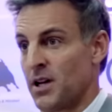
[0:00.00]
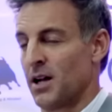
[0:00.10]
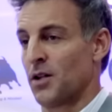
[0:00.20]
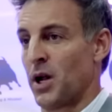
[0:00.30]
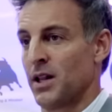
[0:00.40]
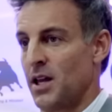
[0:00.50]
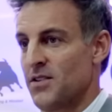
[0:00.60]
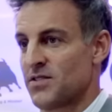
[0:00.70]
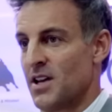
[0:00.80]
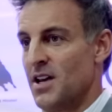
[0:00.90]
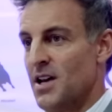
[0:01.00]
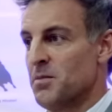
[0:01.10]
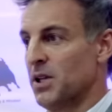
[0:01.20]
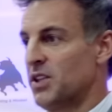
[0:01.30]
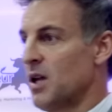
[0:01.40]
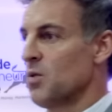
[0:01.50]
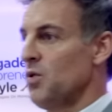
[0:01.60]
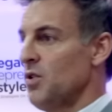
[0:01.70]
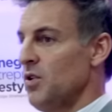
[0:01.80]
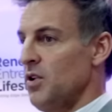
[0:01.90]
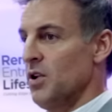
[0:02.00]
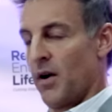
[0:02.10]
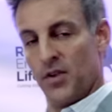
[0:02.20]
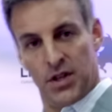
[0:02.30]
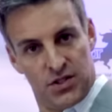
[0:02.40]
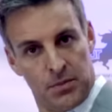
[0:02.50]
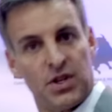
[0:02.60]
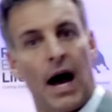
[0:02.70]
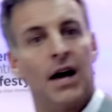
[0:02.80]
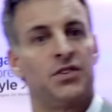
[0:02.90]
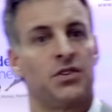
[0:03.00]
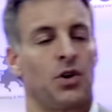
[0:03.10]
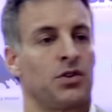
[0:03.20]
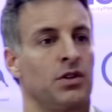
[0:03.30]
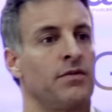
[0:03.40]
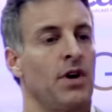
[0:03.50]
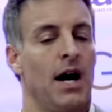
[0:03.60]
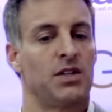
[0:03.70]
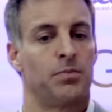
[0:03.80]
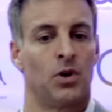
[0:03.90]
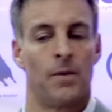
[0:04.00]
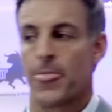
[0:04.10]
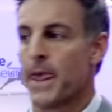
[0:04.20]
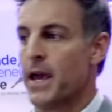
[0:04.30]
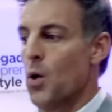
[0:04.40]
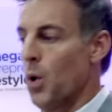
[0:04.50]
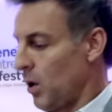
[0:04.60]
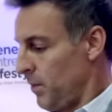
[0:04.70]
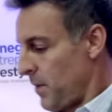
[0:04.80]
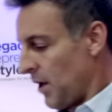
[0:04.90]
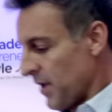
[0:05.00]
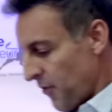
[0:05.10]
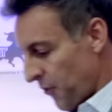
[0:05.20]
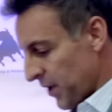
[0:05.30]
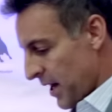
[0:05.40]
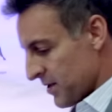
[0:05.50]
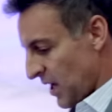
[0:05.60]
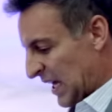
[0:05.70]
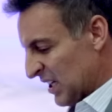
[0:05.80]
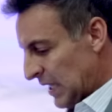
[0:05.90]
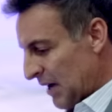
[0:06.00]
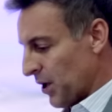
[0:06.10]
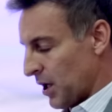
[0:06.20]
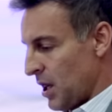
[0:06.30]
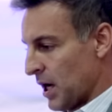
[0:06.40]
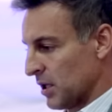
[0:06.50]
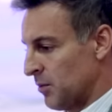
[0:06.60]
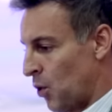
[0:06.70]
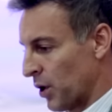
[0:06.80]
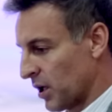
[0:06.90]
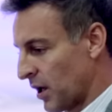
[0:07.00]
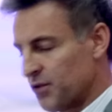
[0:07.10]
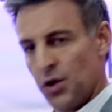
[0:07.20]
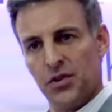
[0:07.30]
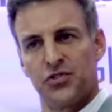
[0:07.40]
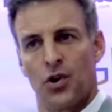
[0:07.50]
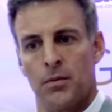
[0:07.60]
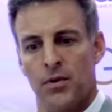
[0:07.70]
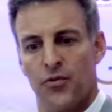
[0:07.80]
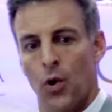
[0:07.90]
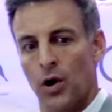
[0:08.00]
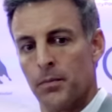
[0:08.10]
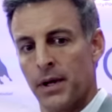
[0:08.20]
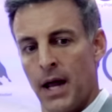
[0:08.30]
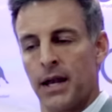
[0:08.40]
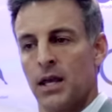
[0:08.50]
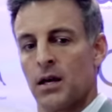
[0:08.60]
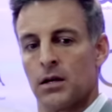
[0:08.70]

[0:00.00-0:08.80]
and yelling, right, ladies? But then, everything subsides and you start to leave the hospital. Well, I'll never forget, it's like 11 o'clock in the morning. And I've told this story before, but not in